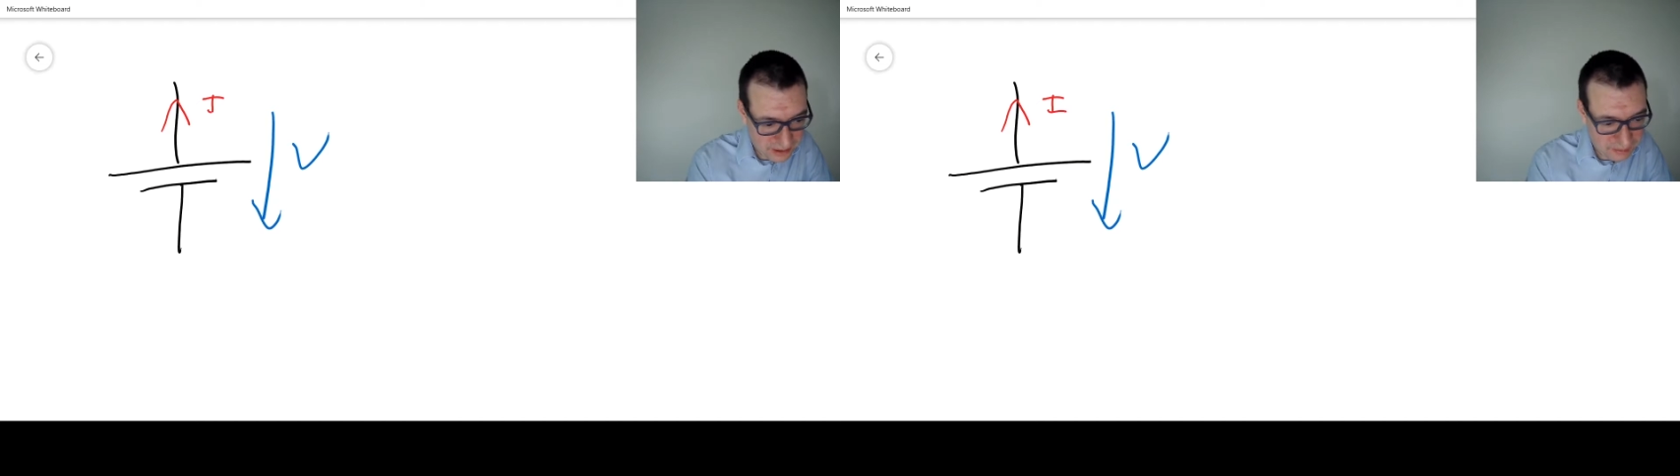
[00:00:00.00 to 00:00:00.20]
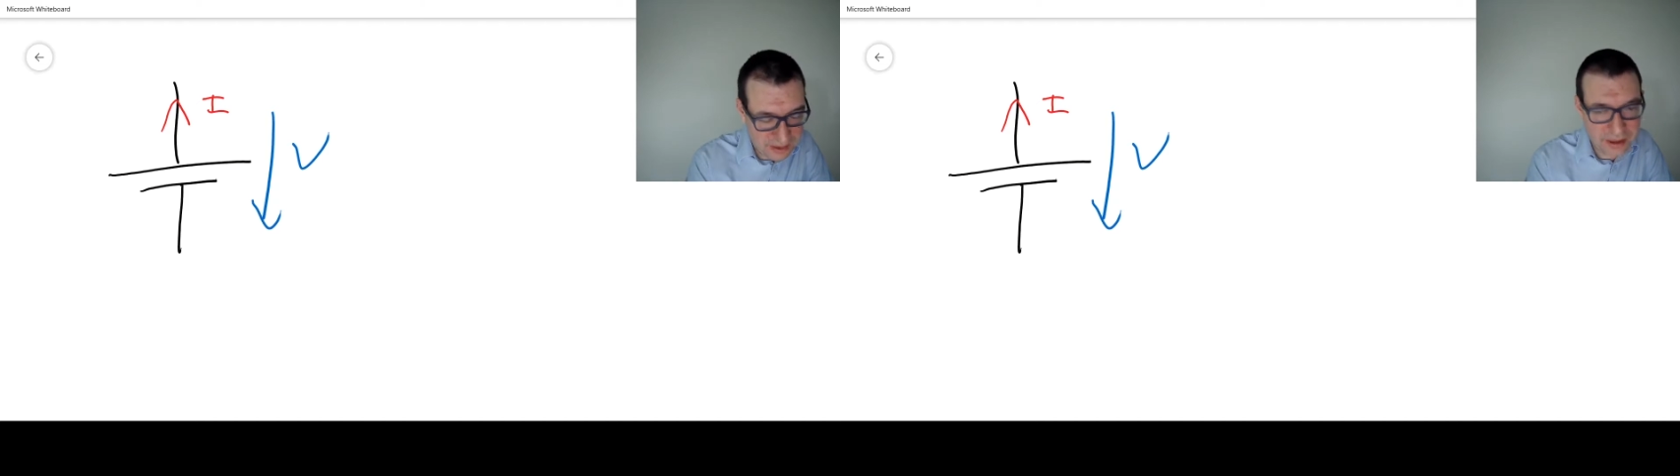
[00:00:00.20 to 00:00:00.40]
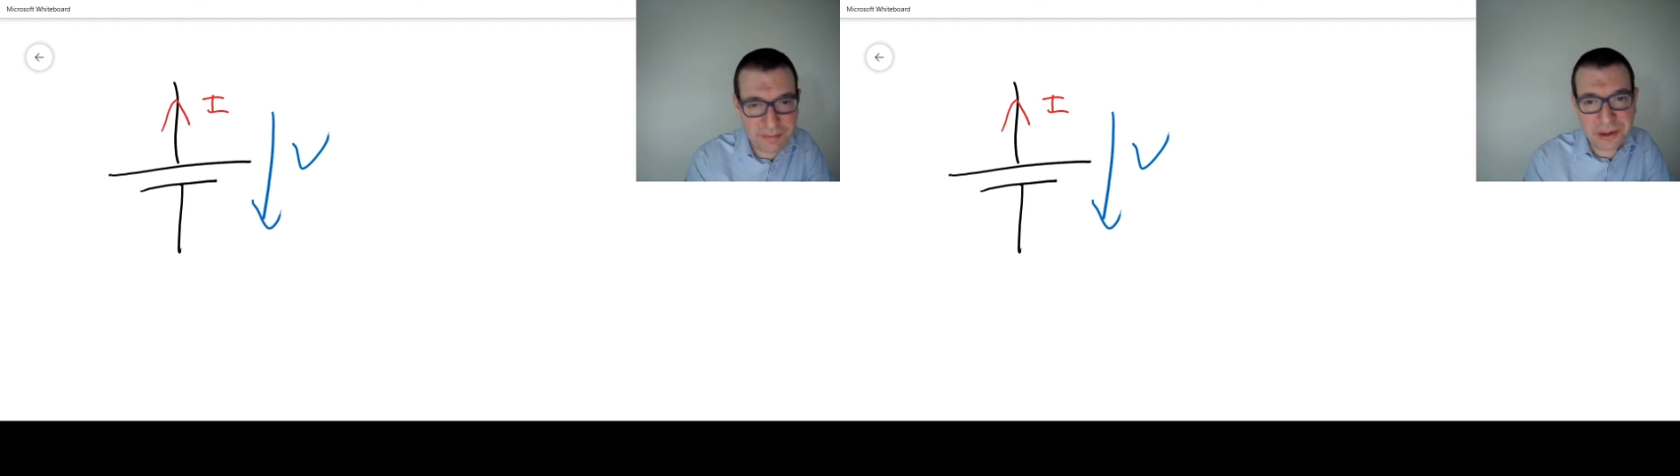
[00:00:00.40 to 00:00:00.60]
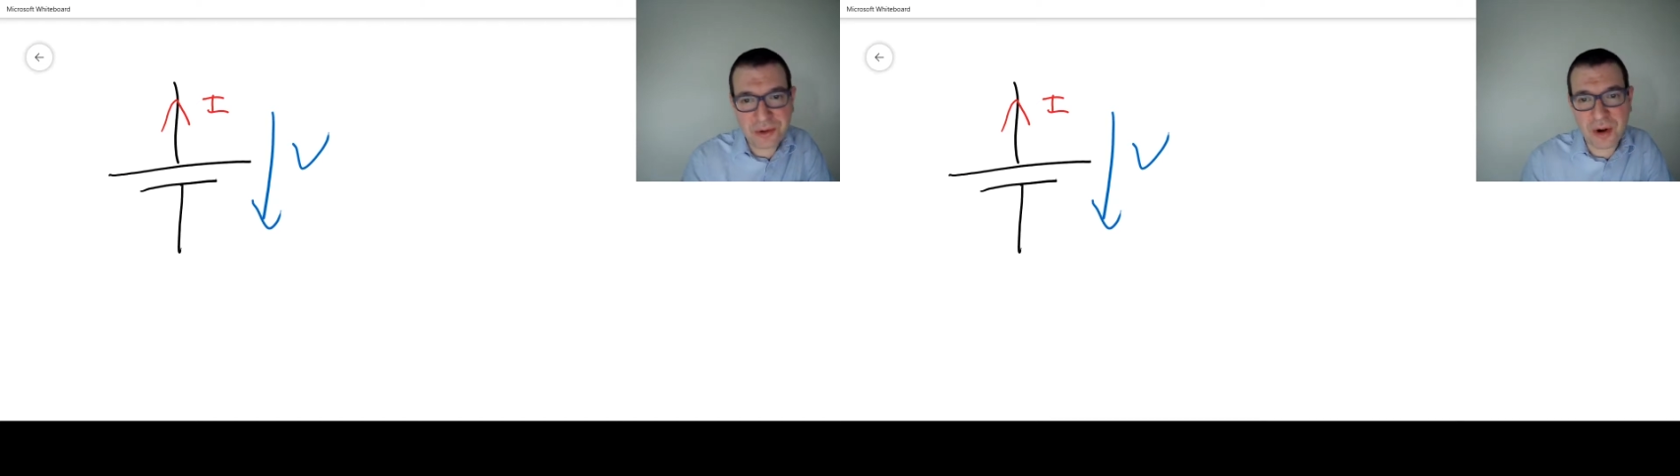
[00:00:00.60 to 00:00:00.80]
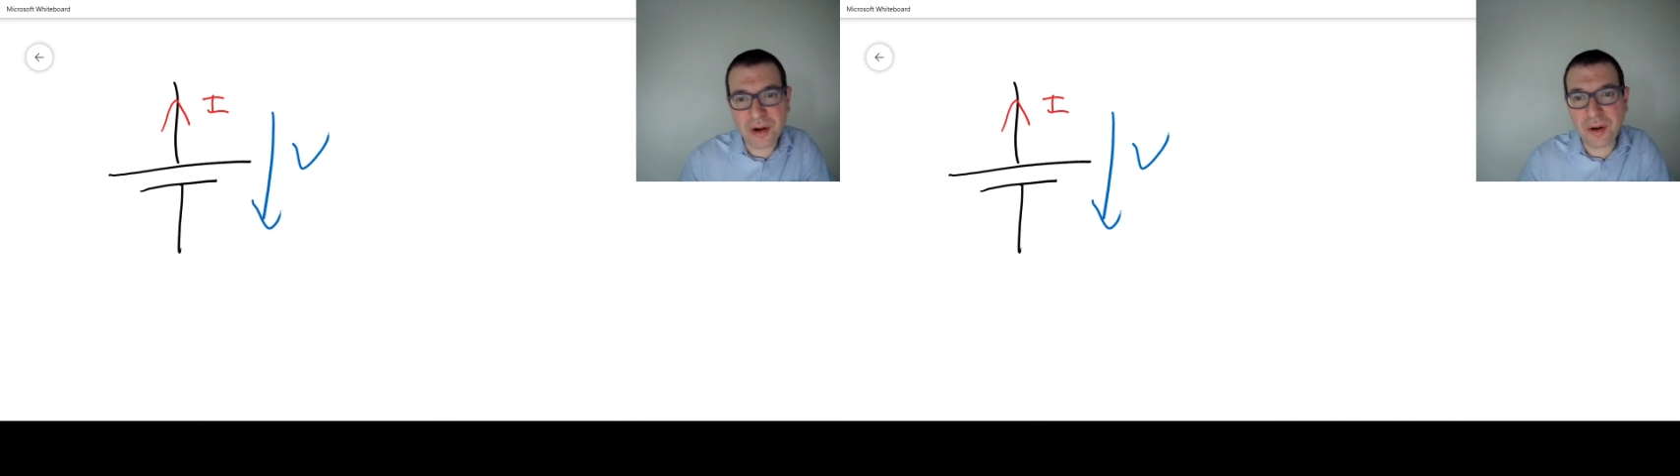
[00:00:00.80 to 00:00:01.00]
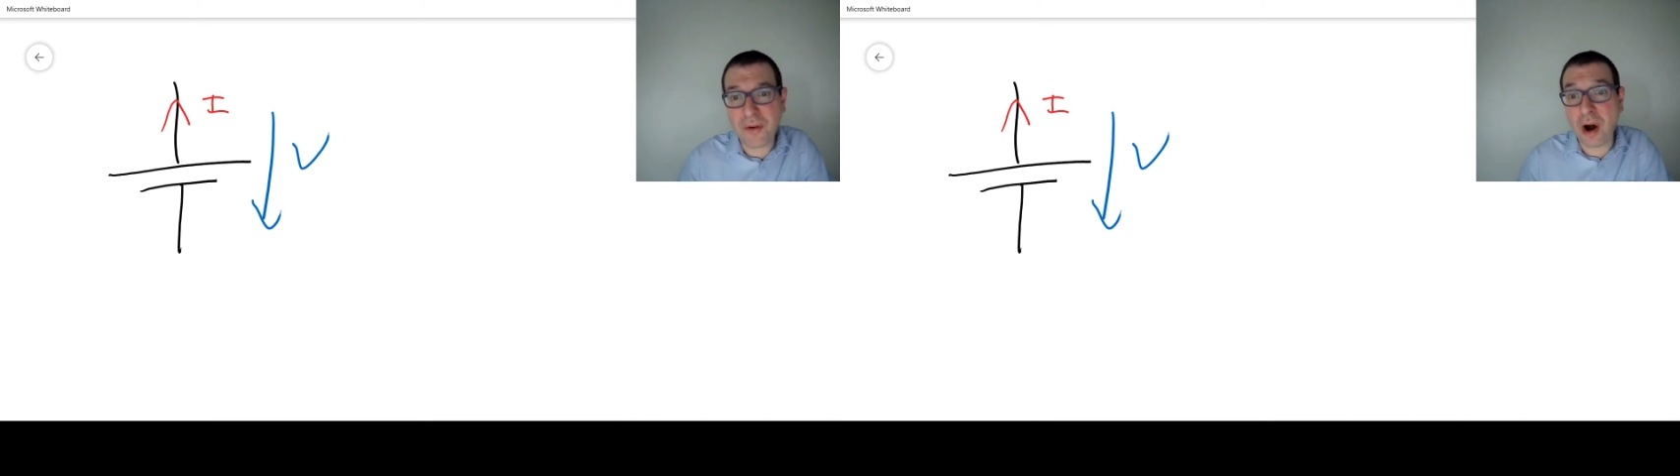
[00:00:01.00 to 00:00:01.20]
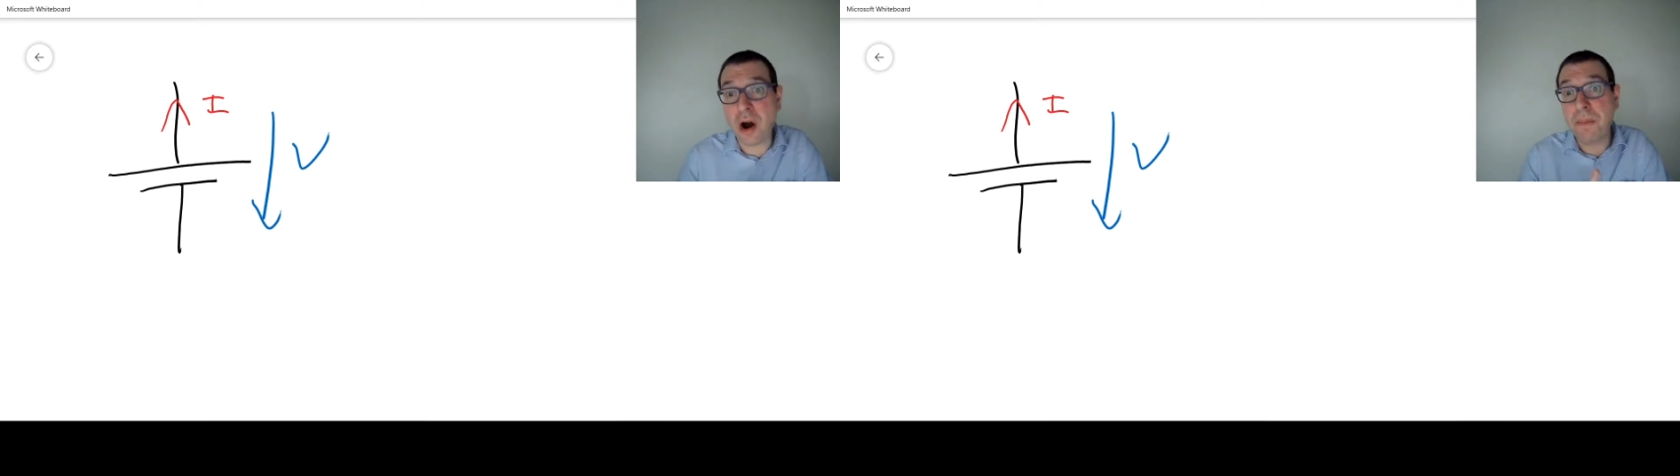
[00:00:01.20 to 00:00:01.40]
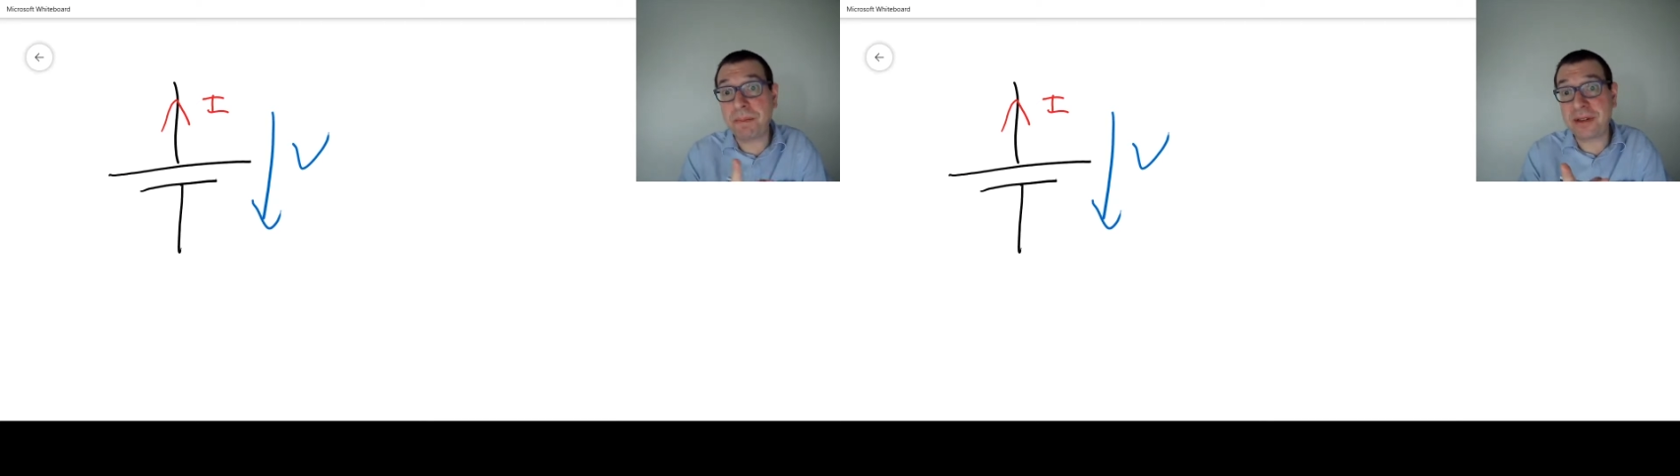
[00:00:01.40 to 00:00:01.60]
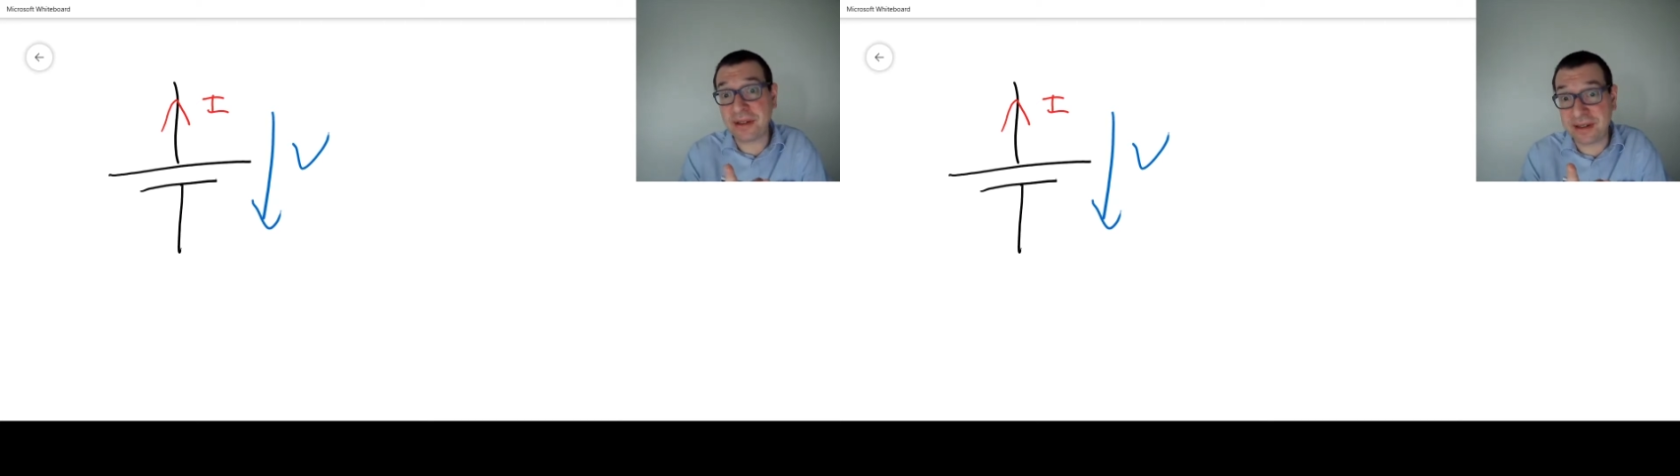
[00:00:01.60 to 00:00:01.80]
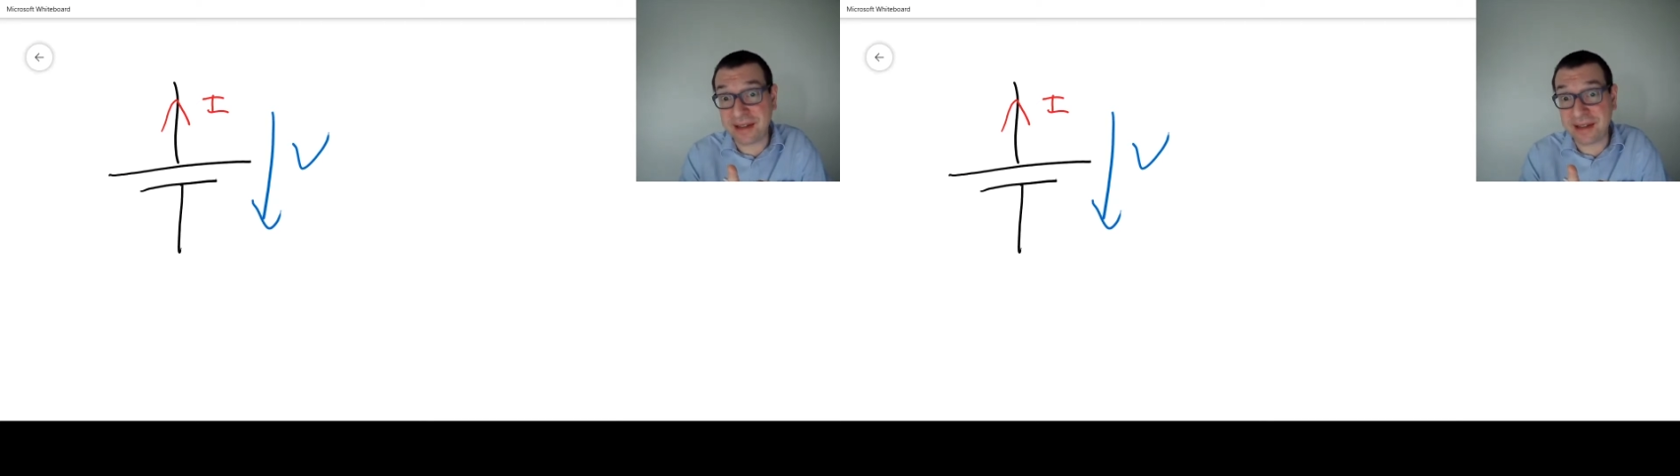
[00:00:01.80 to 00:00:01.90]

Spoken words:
way, we draw it of opposite